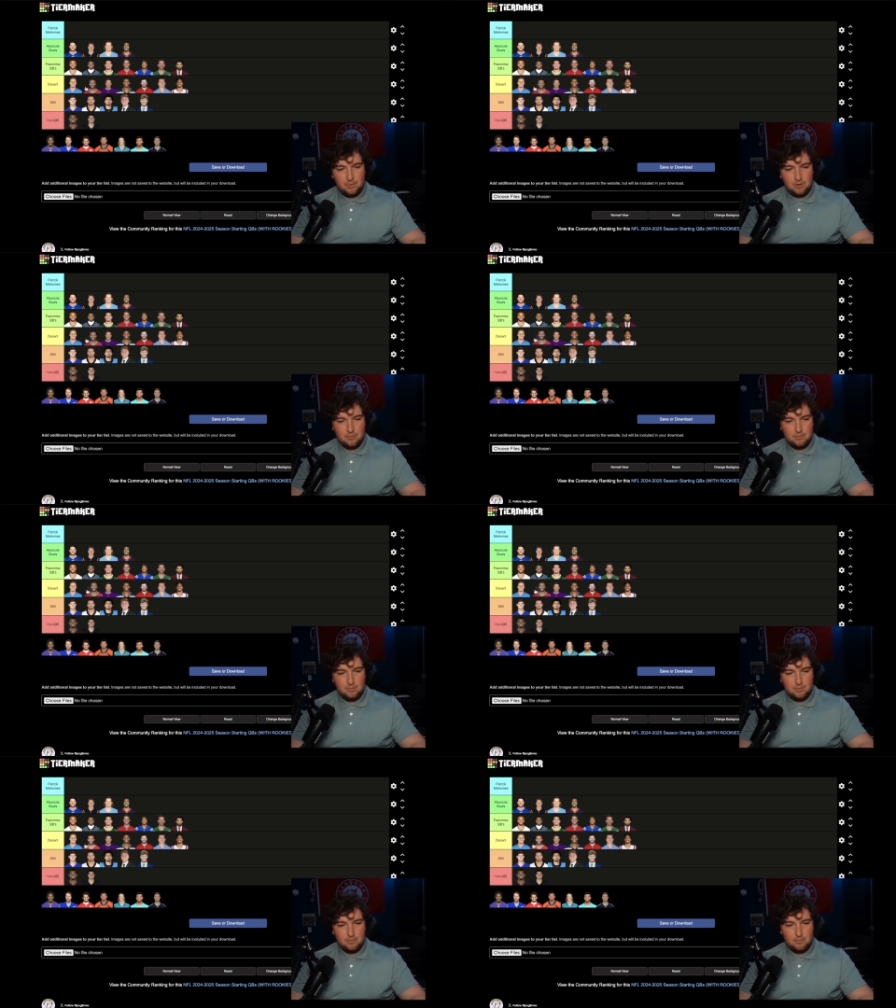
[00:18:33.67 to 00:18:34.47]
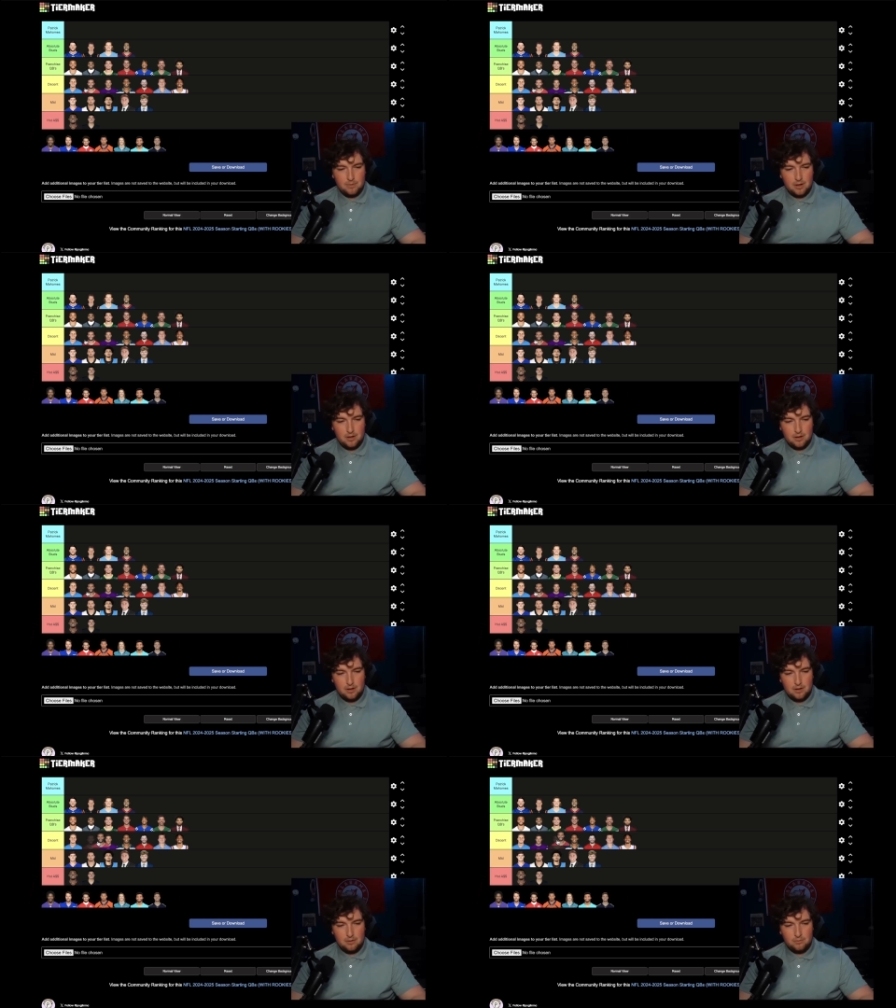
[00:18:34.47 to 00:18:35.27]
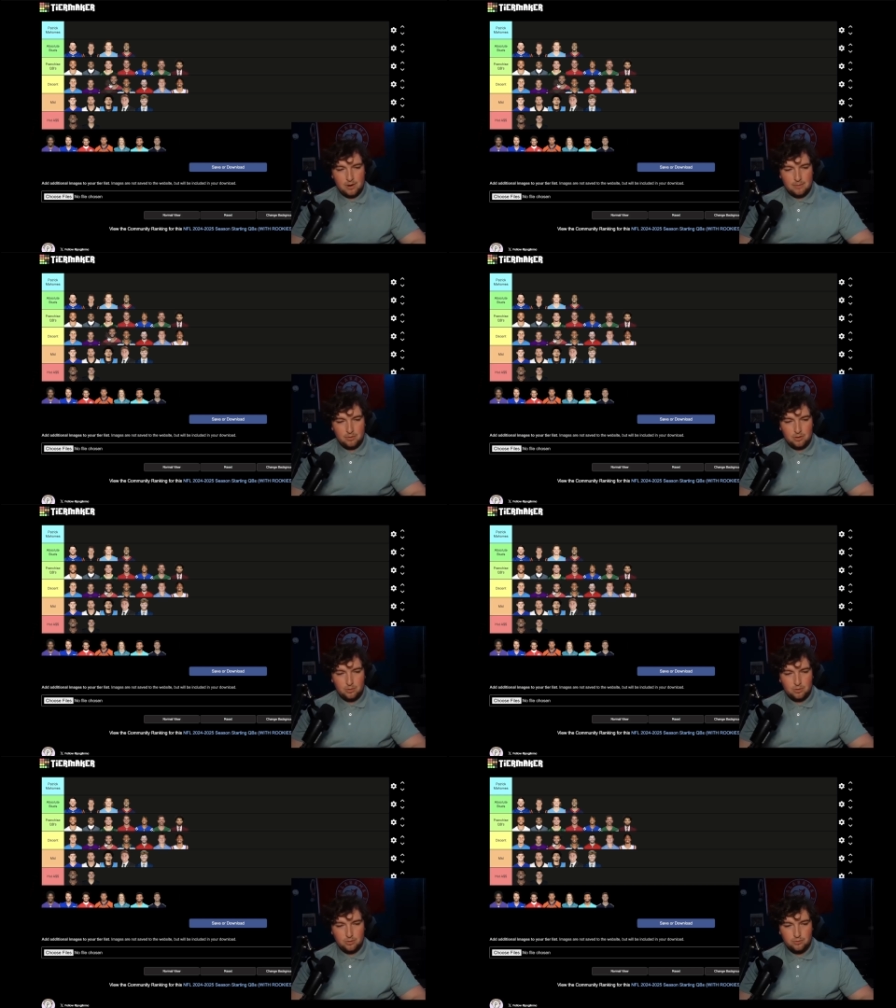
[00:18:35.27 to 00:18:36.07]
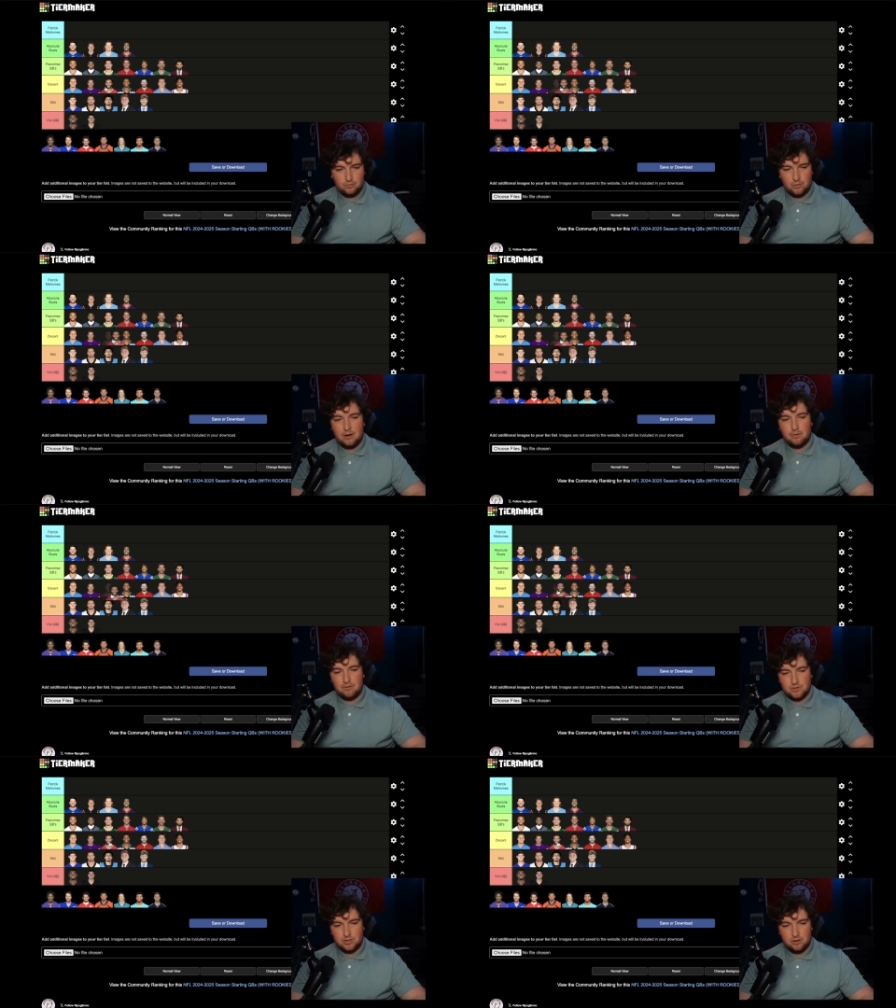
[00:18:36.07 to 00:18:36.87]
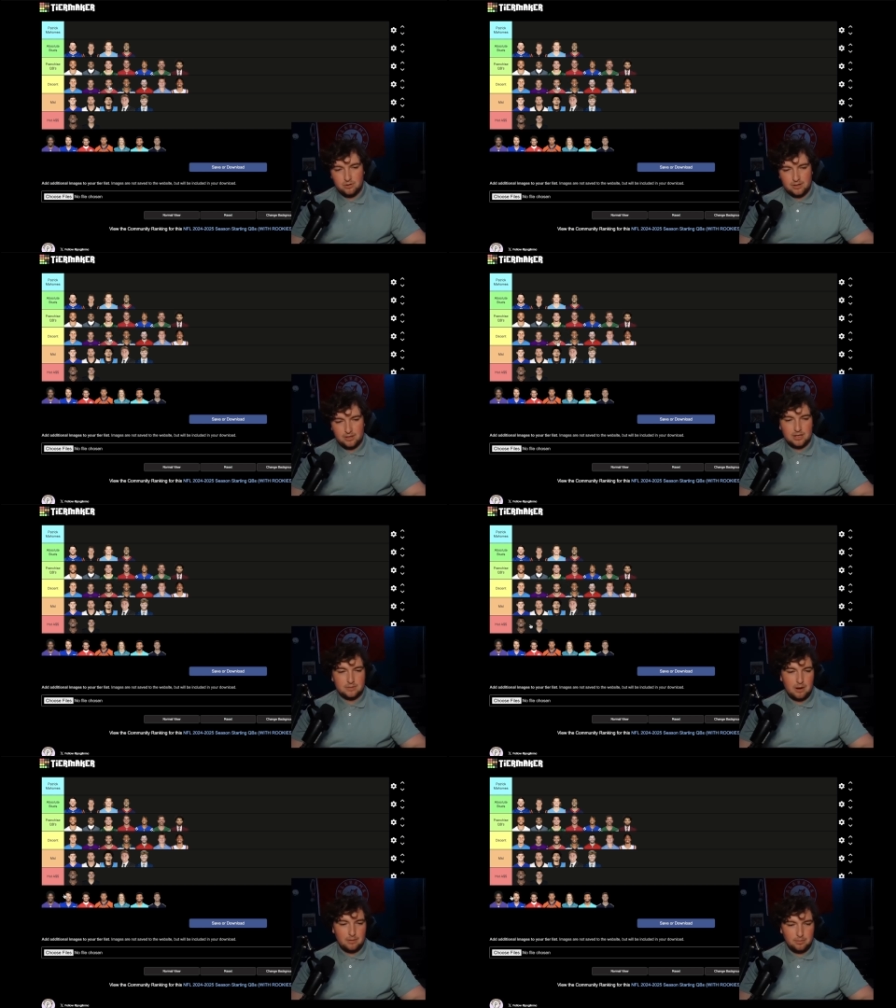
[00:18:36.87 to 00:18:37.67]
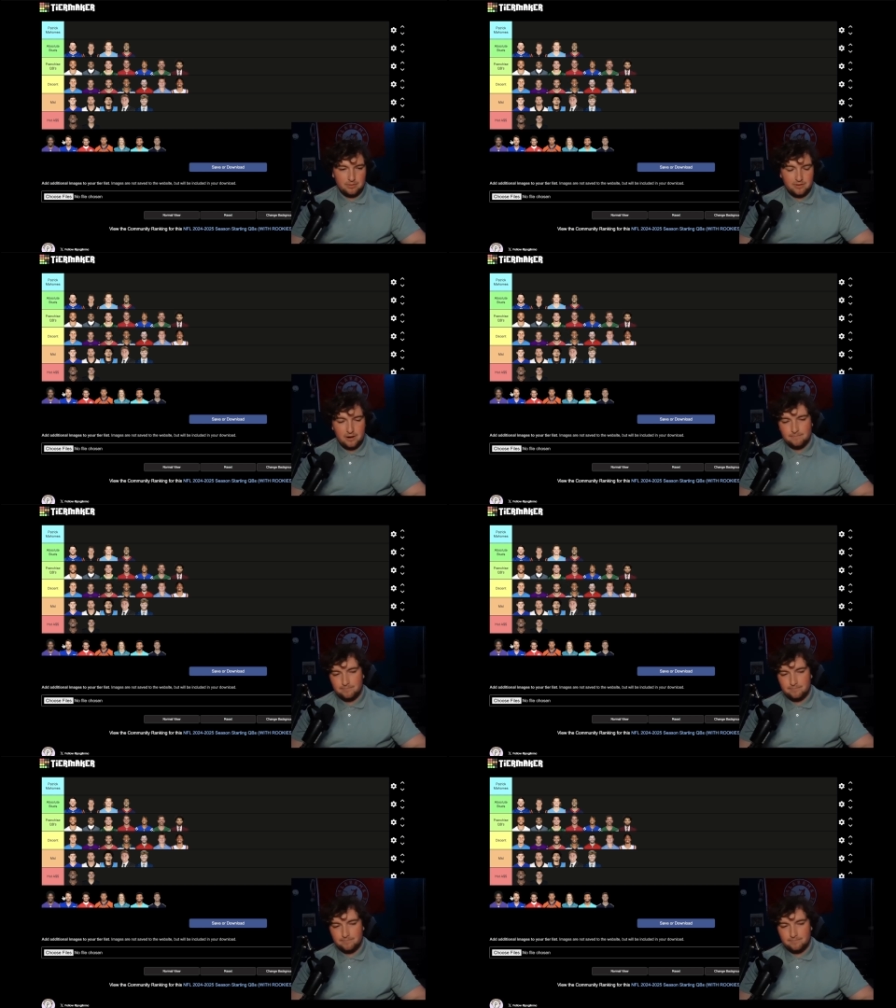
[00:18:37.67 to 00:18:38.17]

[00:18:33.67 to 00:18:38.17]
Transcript: him right below Goof, right above Geno. I think that's probably fair.